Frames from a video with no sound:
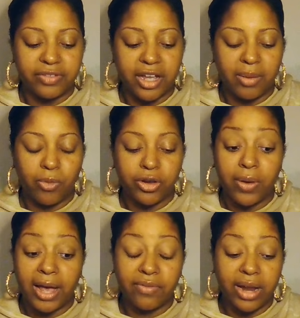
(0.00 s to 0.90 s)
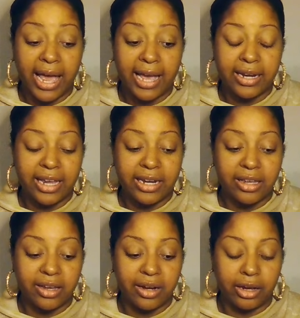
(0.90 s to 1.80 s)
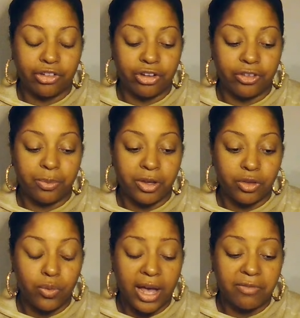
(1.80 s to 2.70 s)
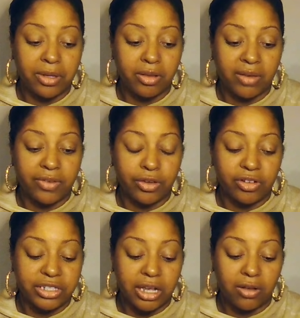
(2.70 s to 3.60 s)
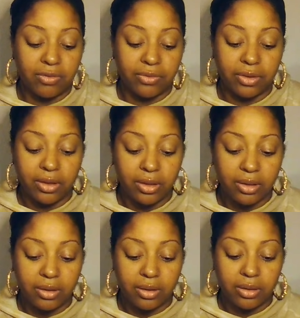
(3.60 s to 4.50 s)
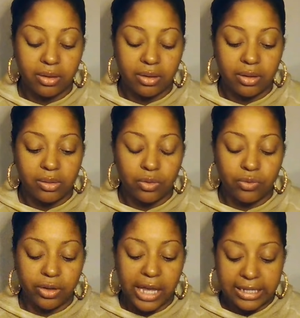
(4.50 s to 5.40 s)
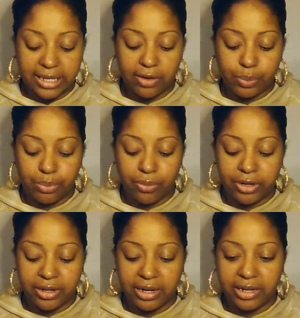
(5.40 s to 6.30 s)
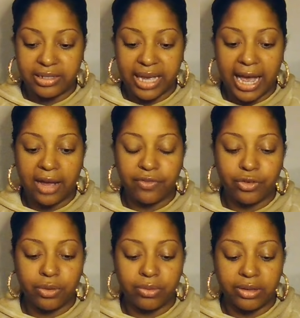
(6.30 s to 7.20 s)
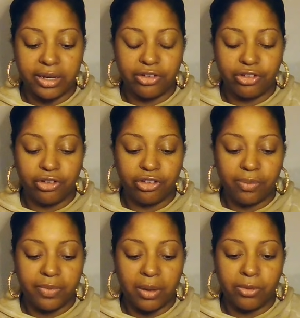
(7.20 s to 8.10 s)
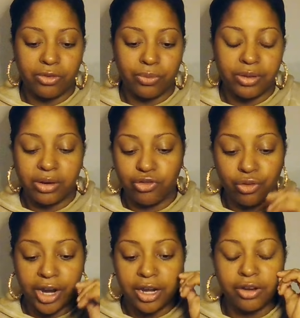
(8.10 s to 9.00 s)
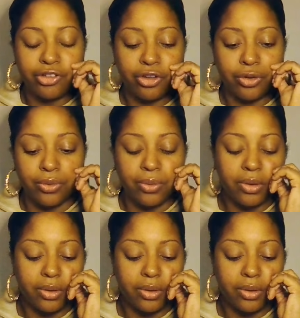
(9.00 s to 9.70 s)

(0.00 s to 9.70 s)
of time where you haven't had any connections, but you have been loving yourself. You've realized how important it is after a relationship that was really draining to you.